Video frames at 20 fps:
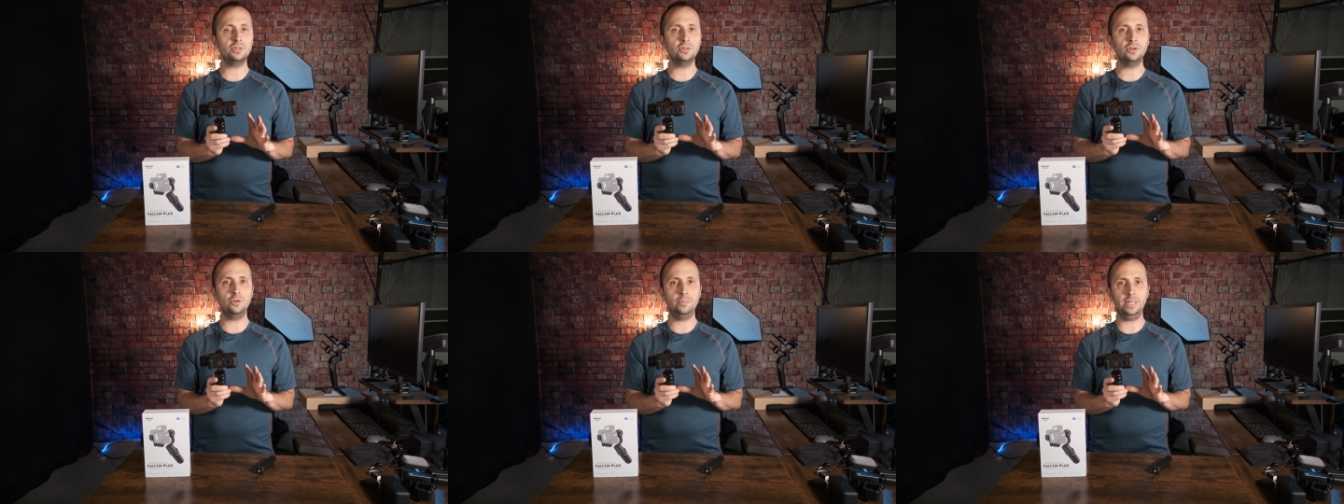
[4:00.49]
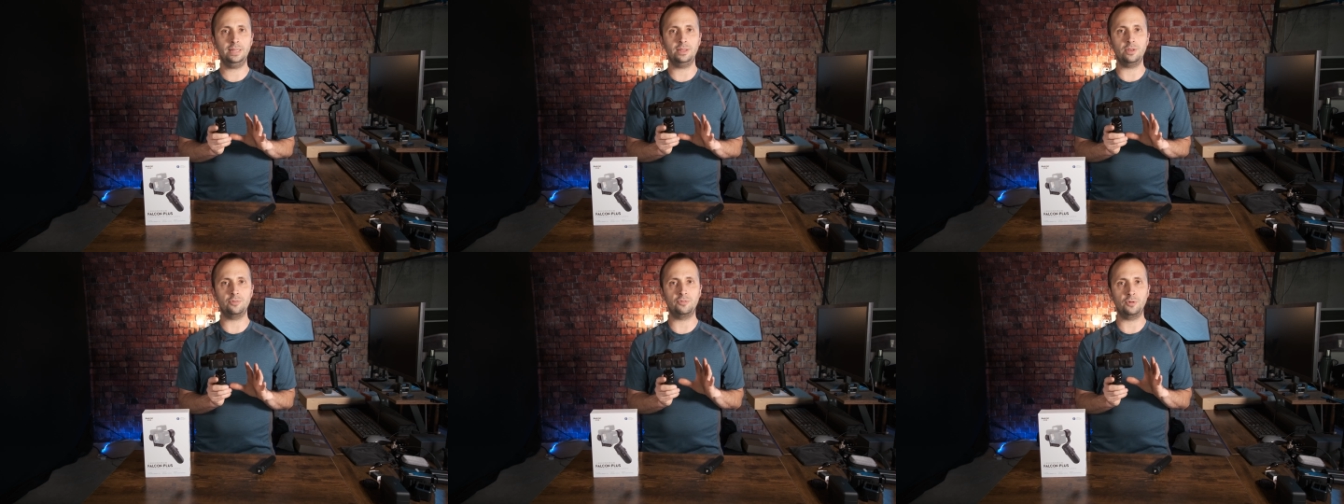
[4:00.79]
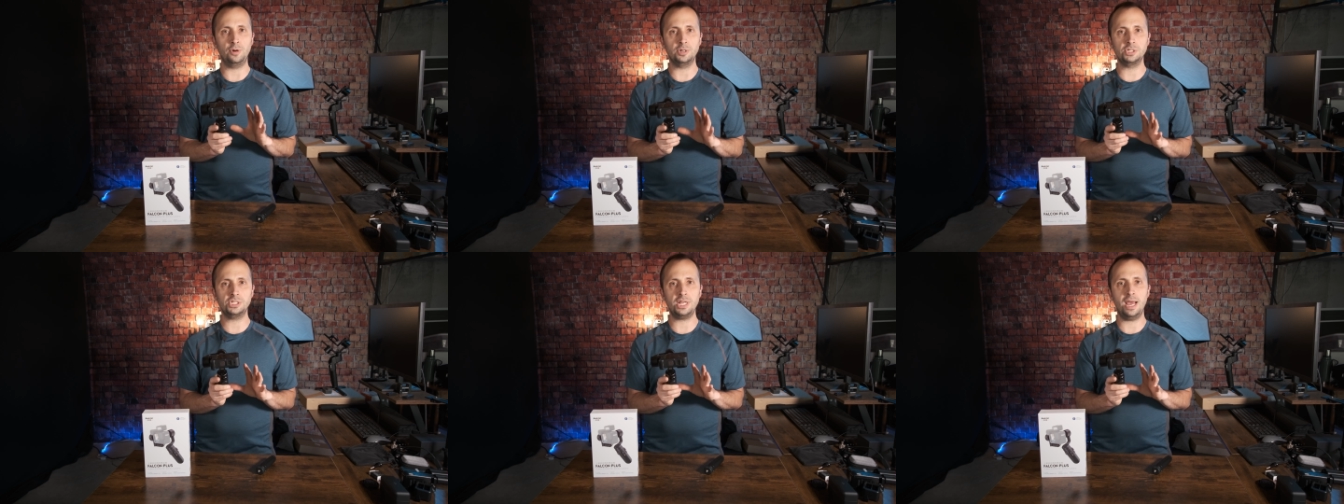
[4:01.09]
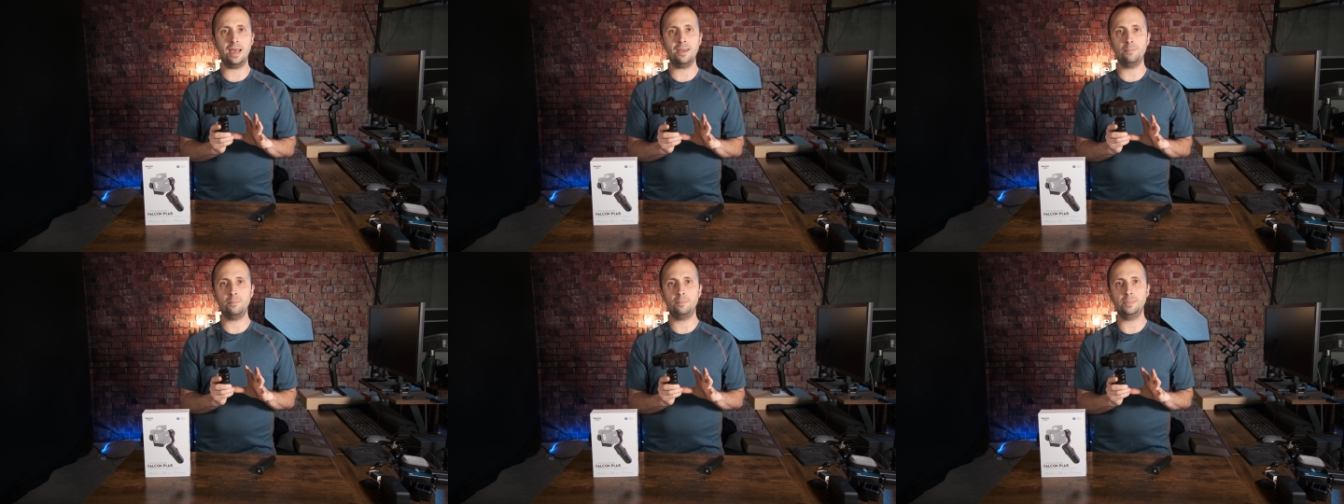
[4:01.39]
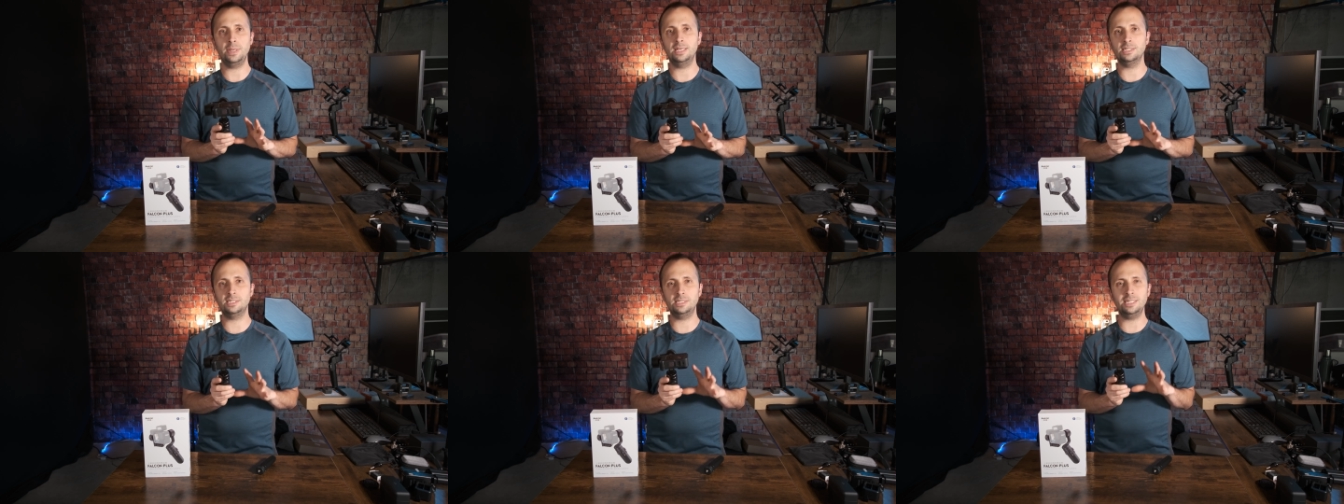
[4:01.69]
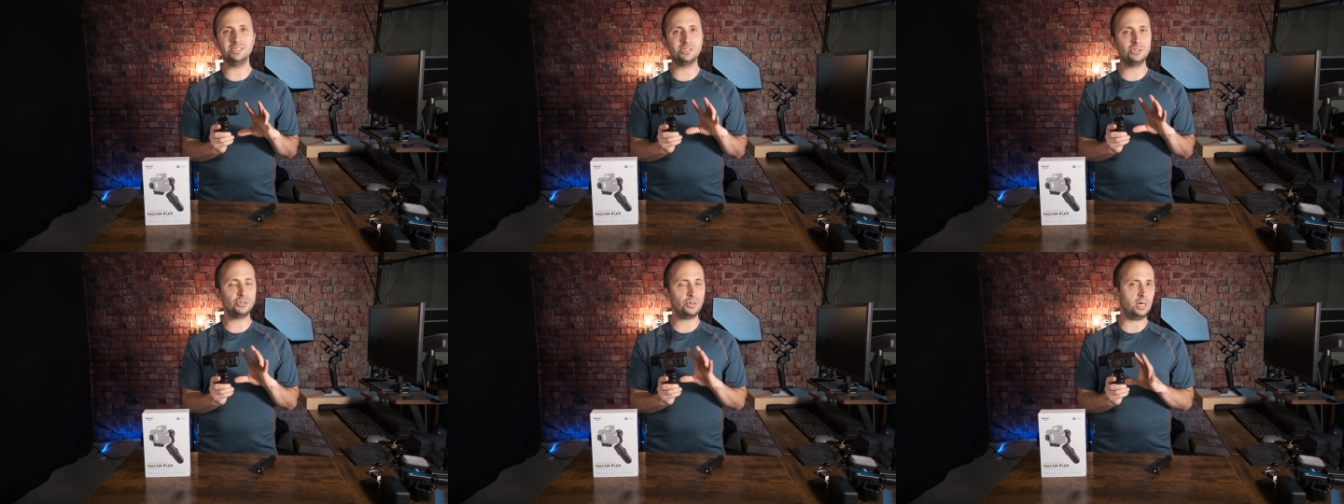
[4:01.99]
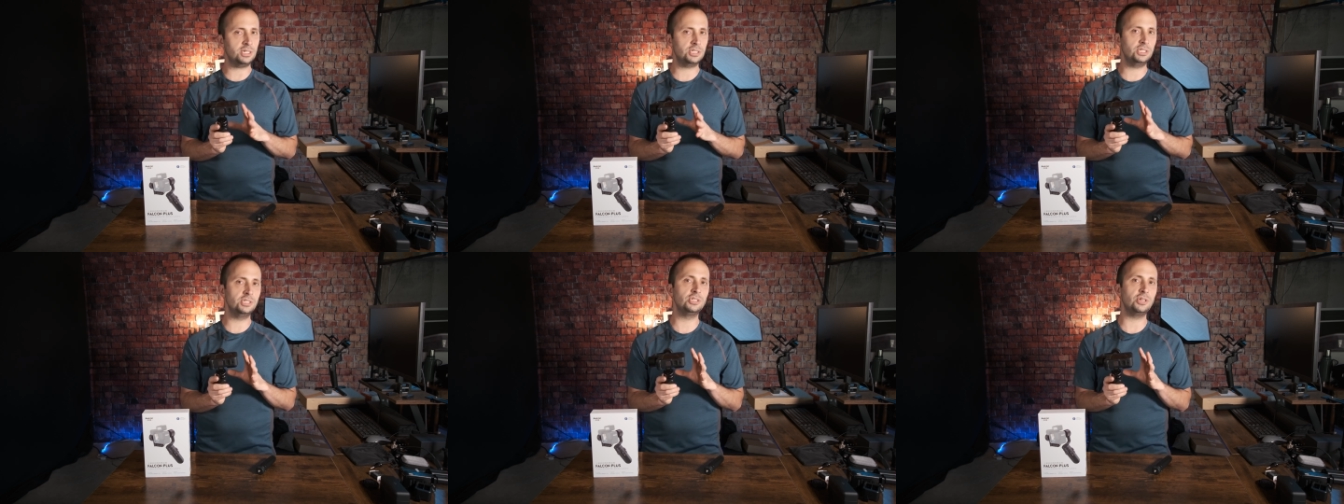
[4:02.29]
a little bit the first time because the
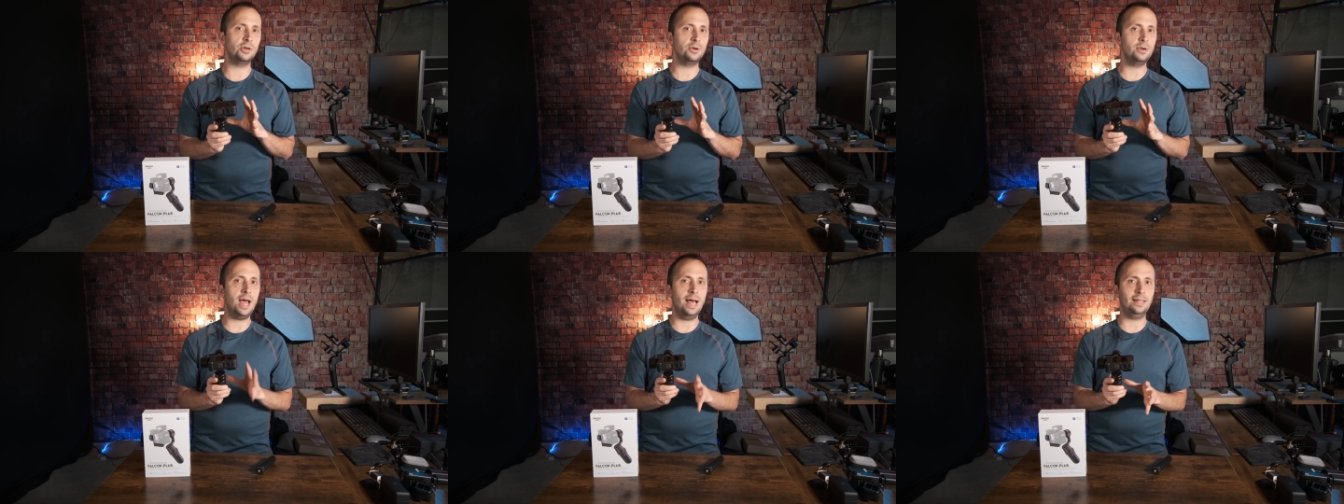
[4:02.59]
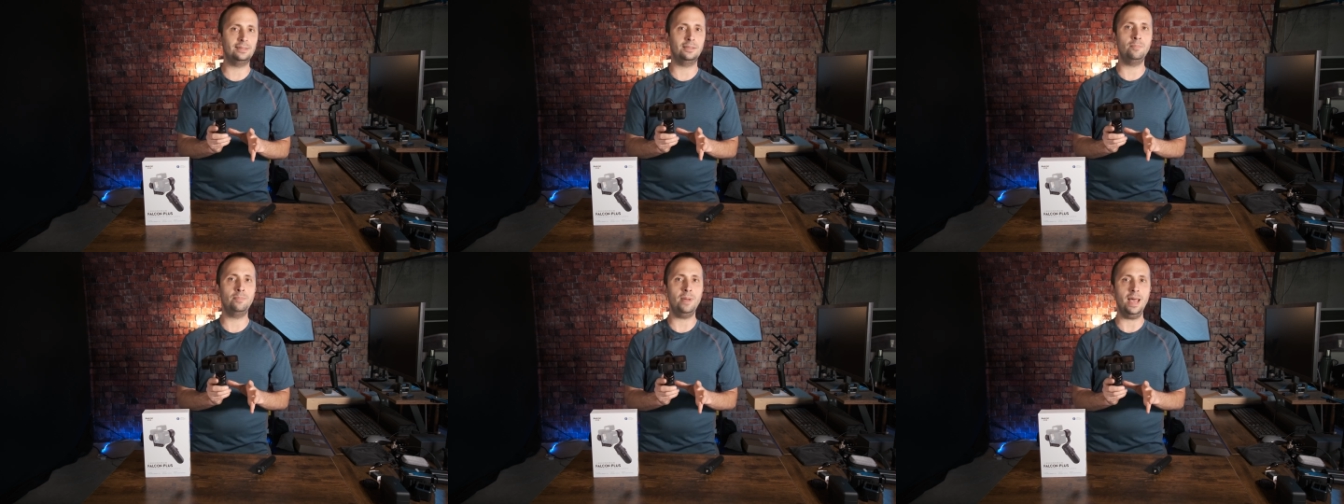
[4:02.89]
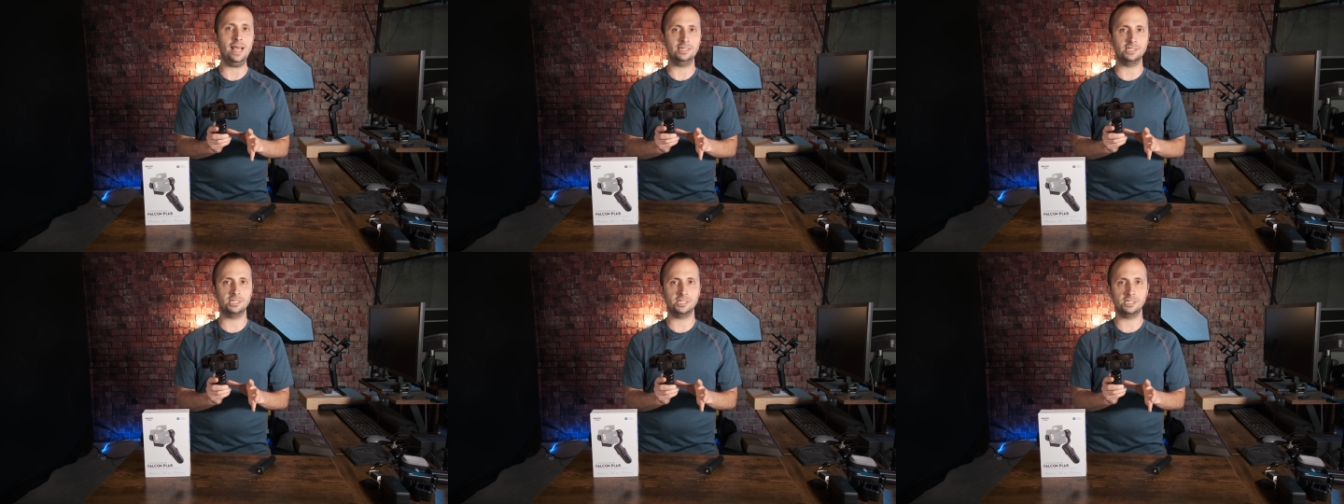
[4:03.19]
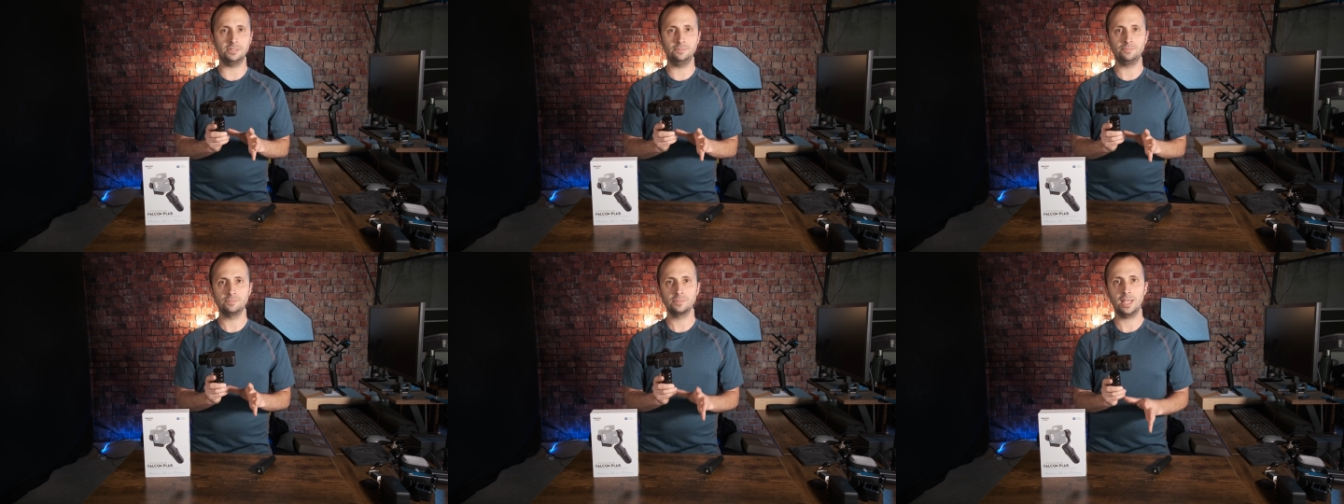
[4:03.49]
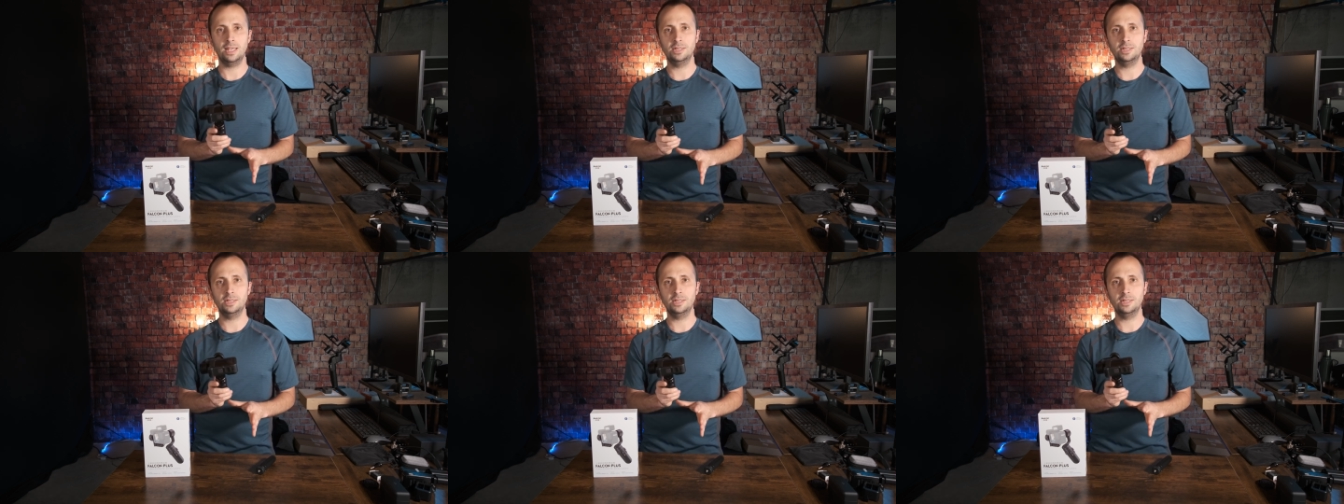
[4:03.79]
instructions are not the best.